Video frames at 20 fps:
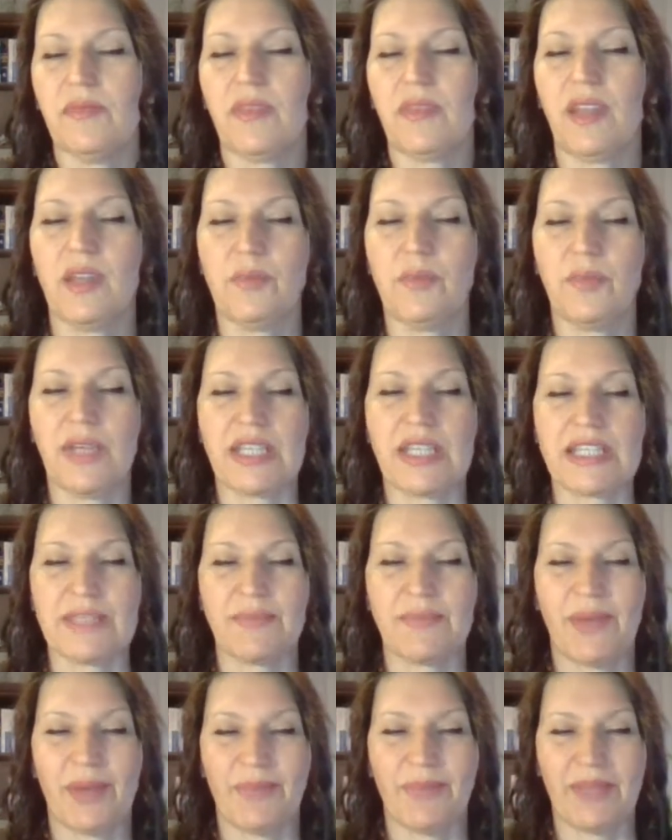And piece
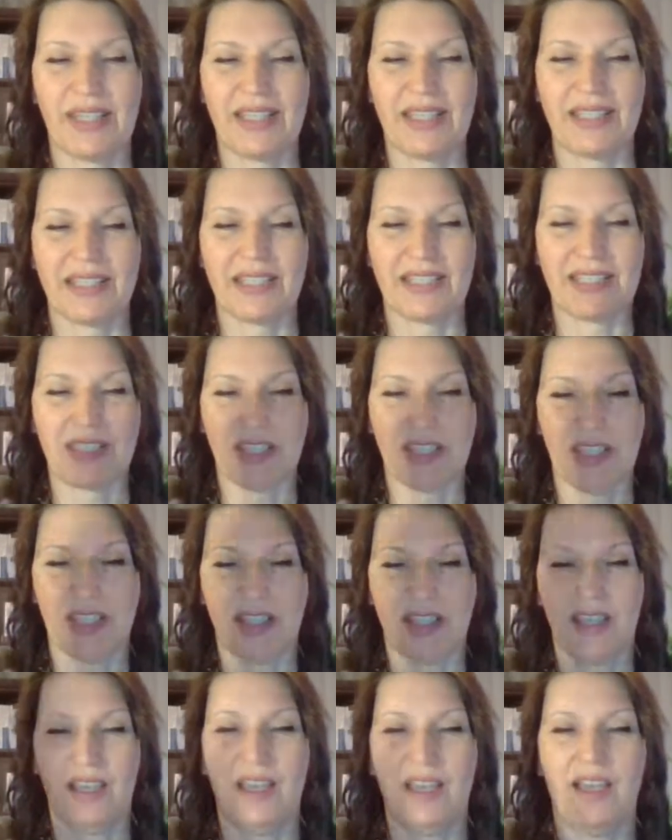by piece,
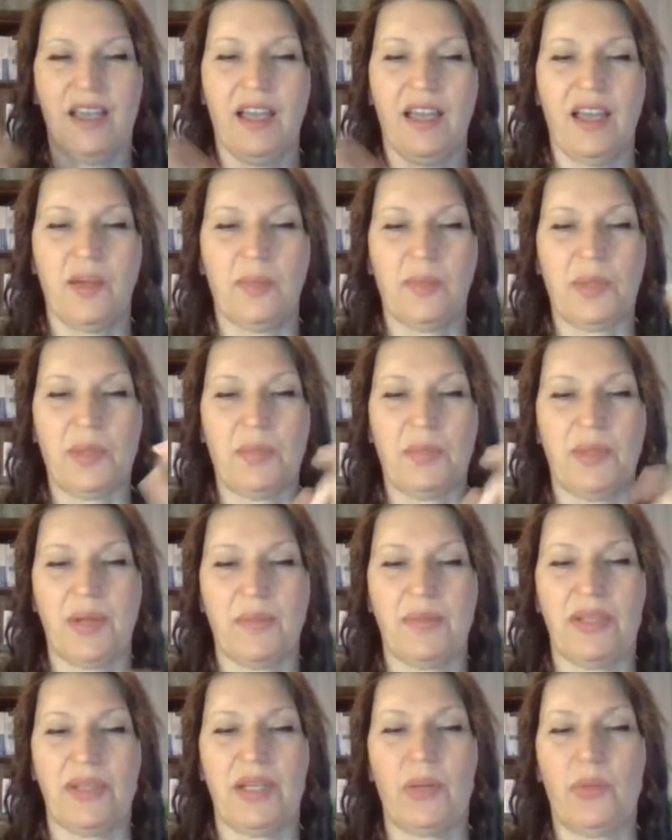bit by
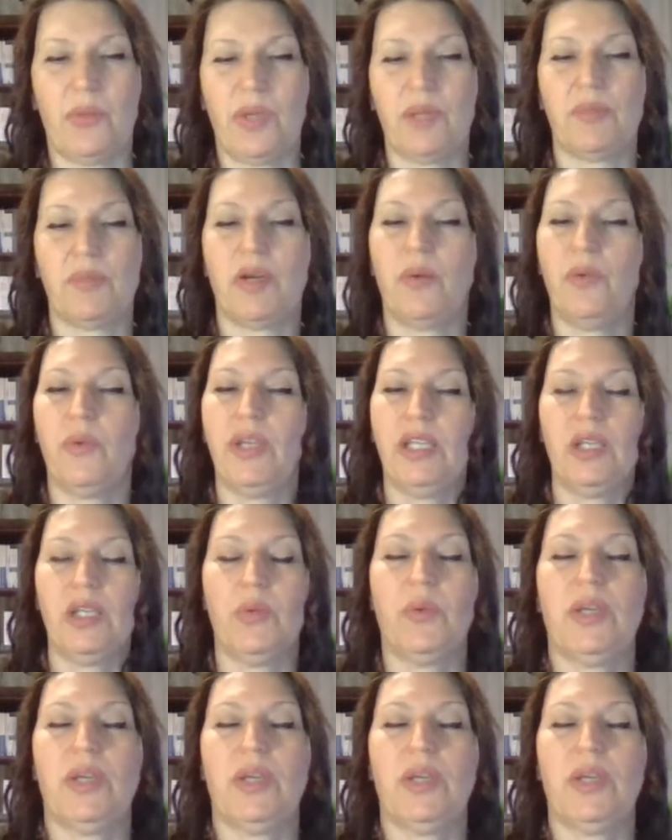bit and week by week,